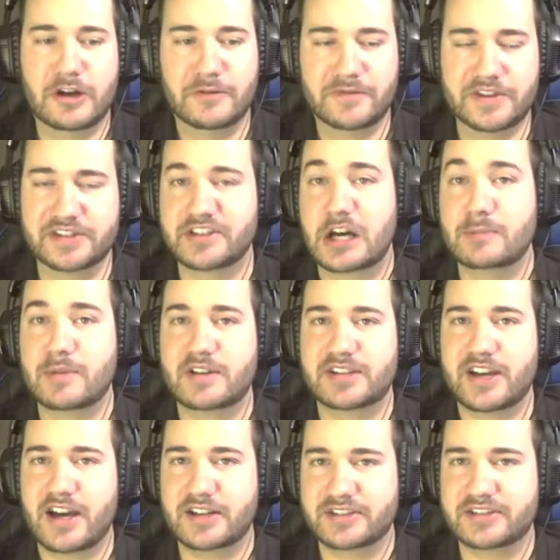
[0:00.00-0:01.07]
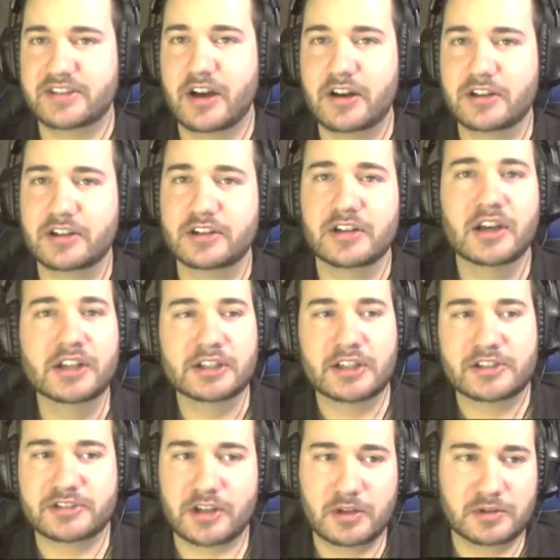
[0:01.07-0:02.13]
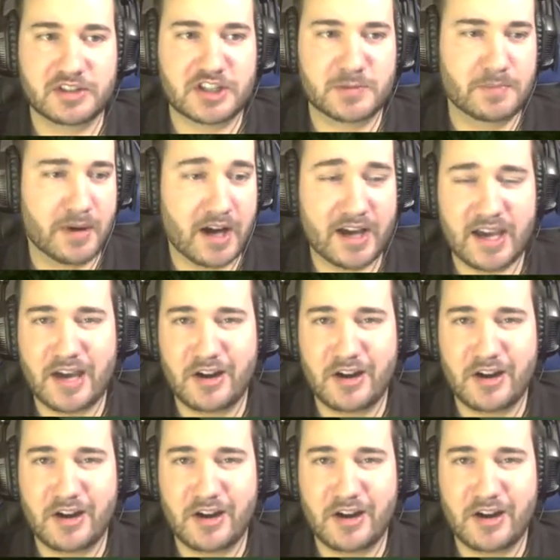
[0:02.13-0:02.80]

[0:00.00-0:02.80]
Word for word: of the Zombie Attack saga. So despite